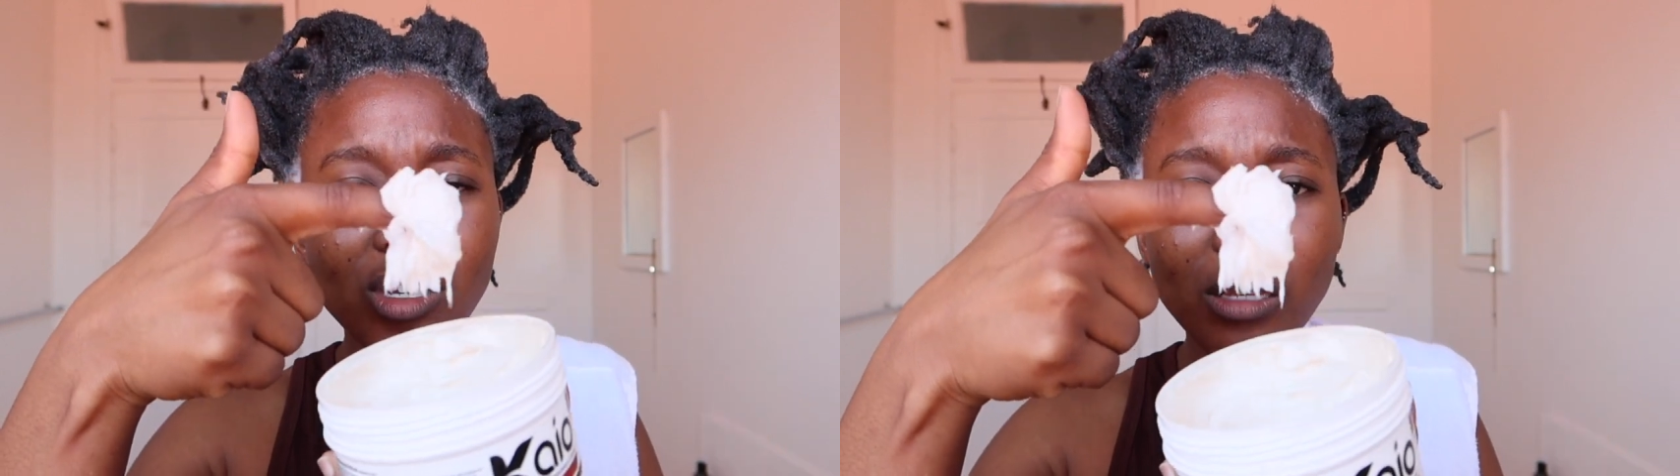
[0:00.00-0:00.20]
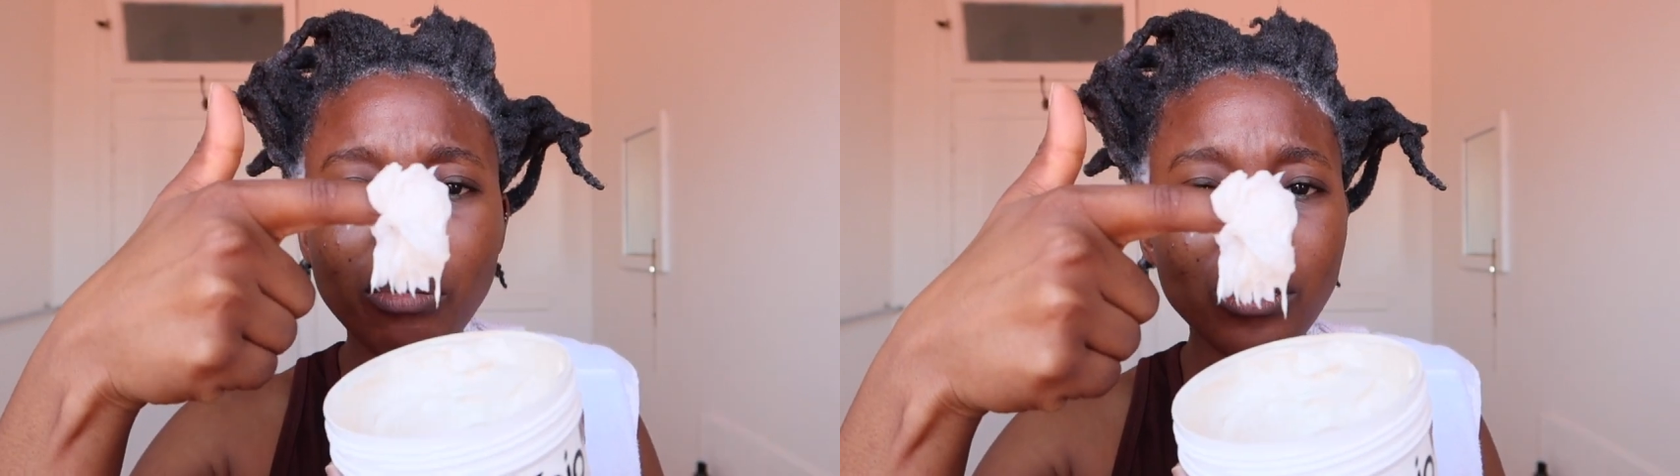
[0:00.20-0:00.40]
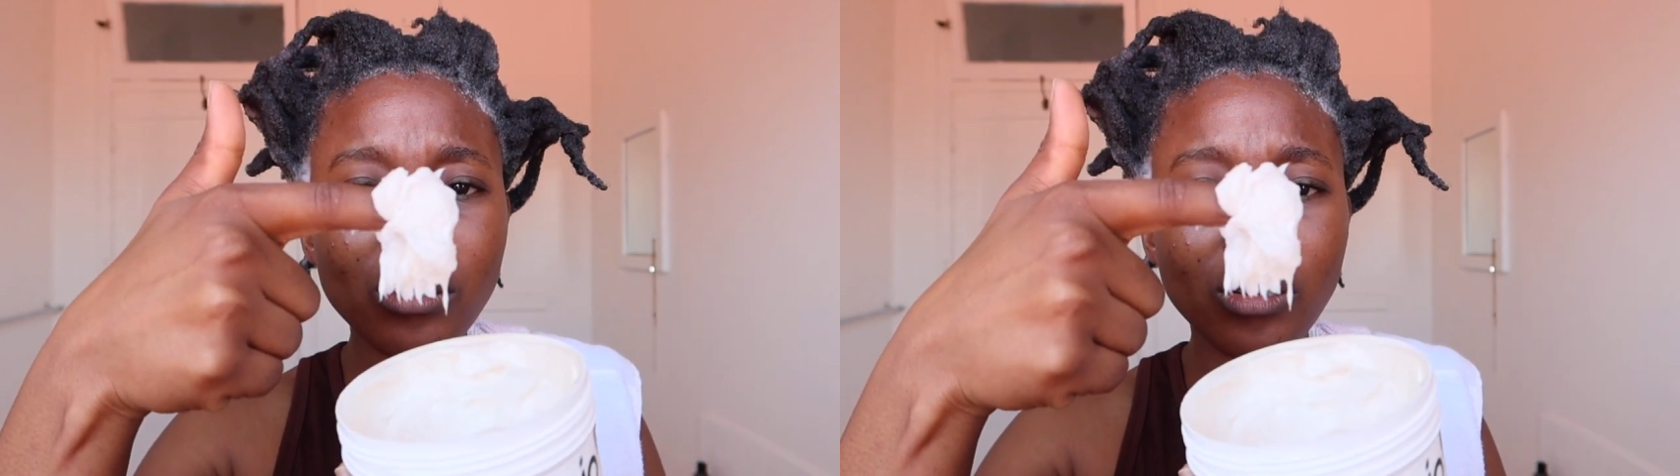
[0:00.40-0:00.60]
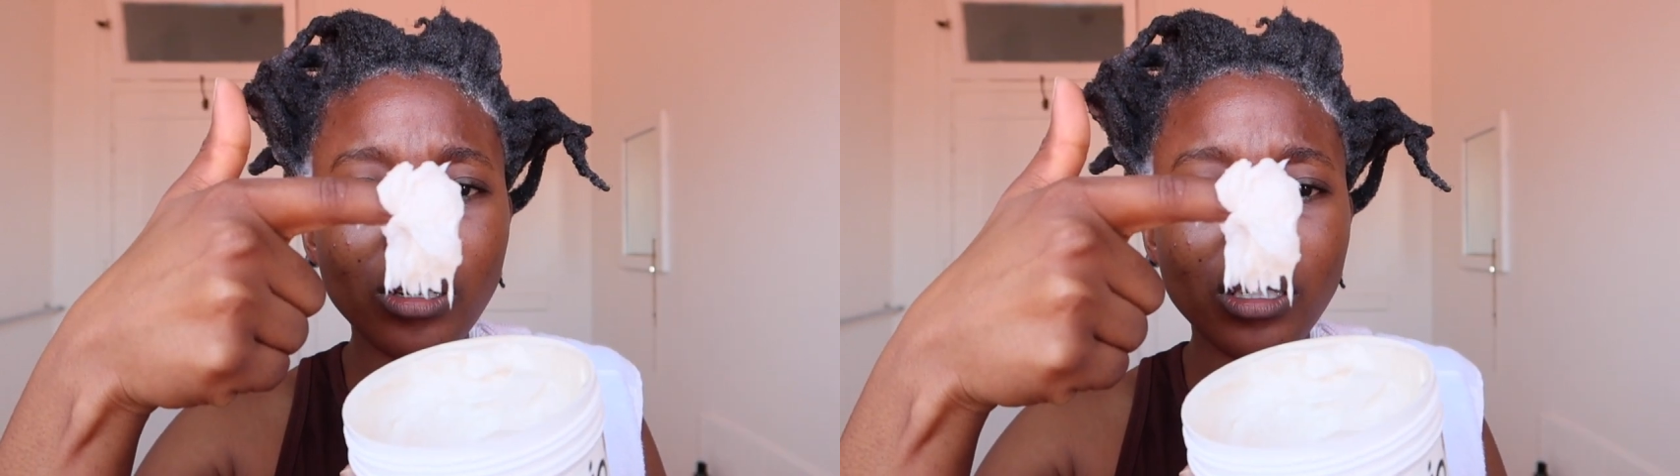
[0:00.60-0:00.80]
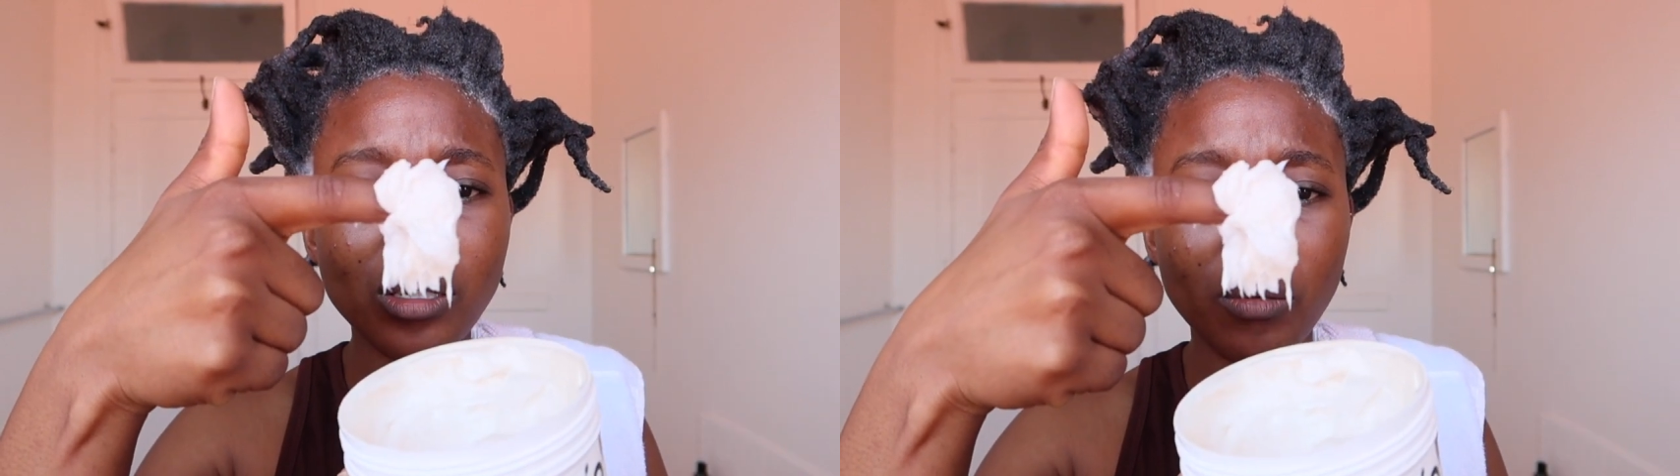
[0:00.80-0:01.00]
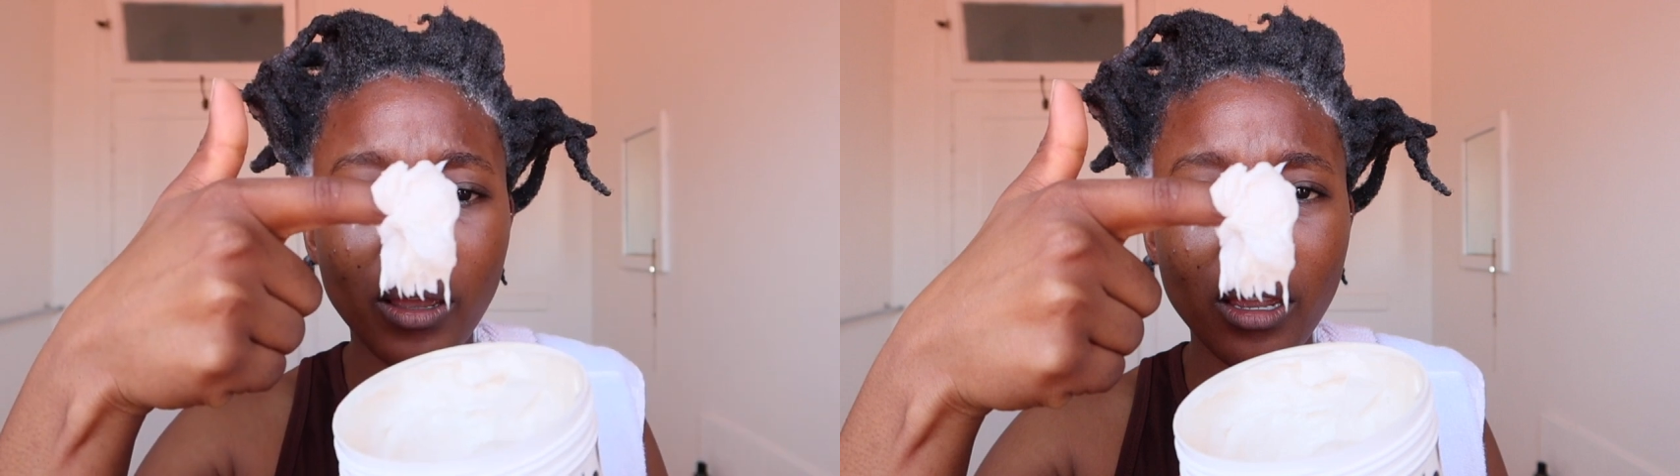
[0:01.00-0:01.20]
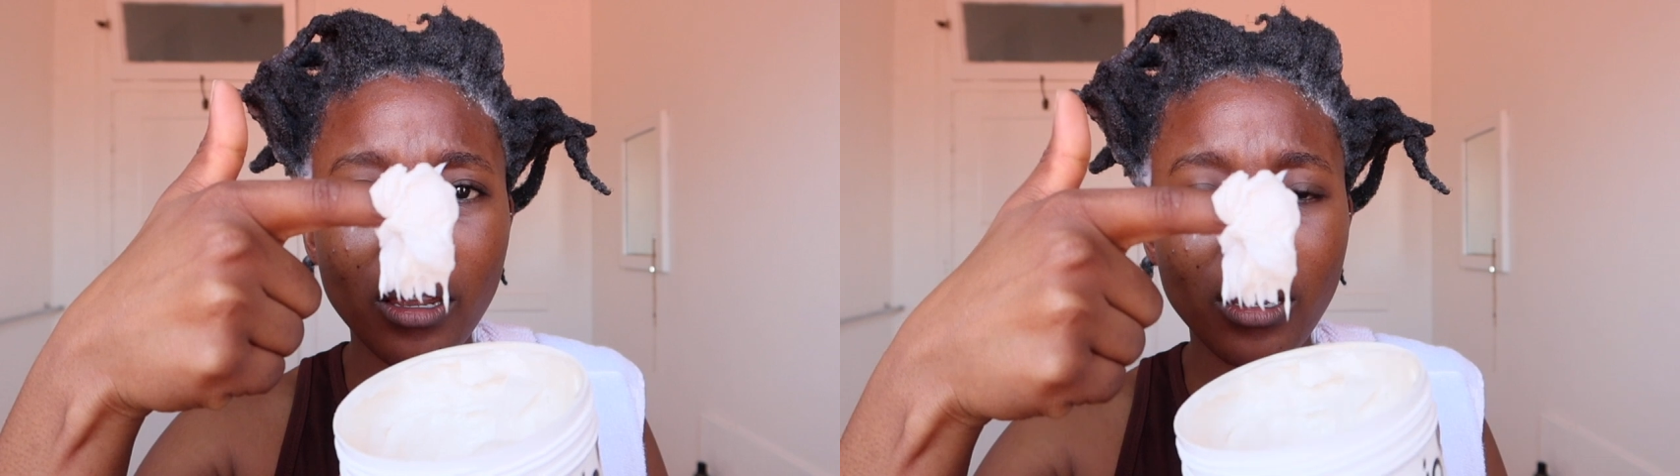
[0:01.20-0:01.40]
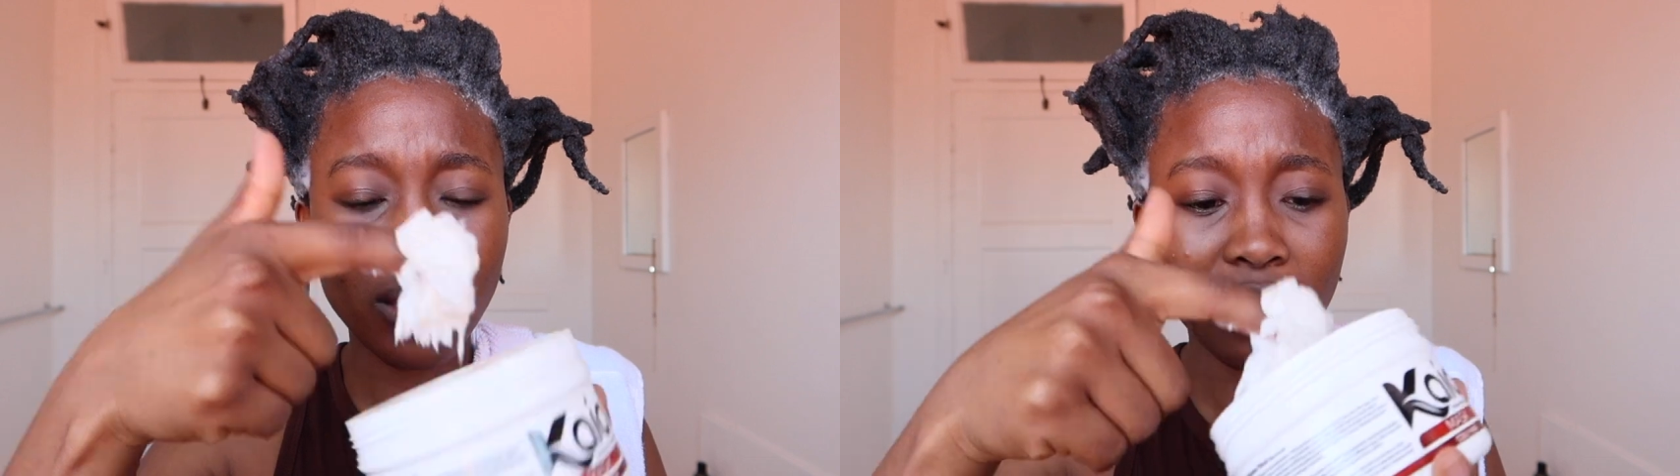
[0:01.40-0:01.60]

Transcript: not supposed to look this way.